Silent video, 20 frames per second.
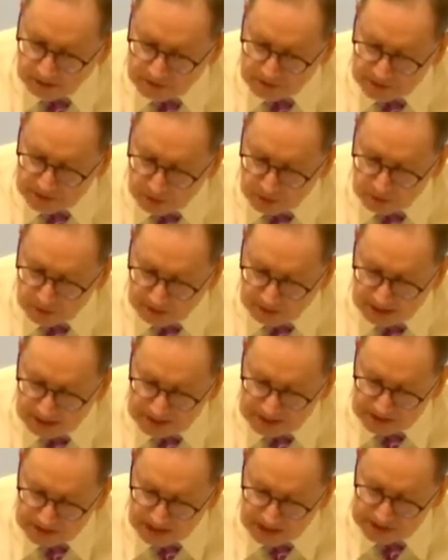So
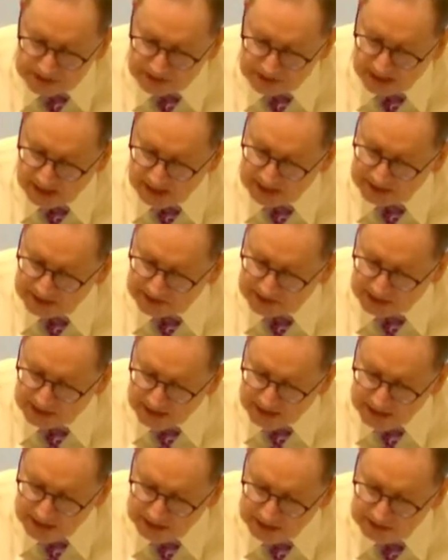he says it is
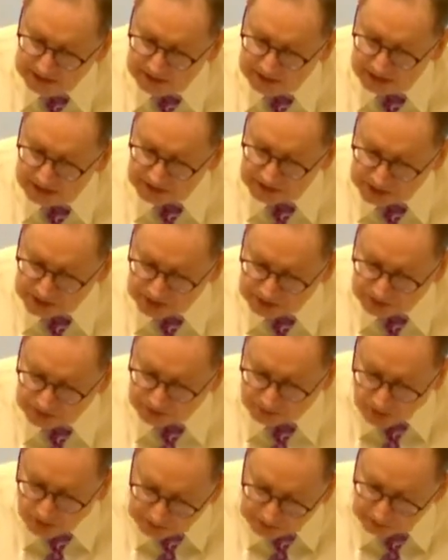
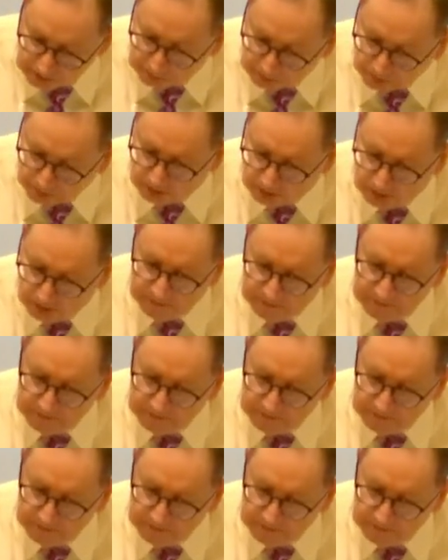indestructible.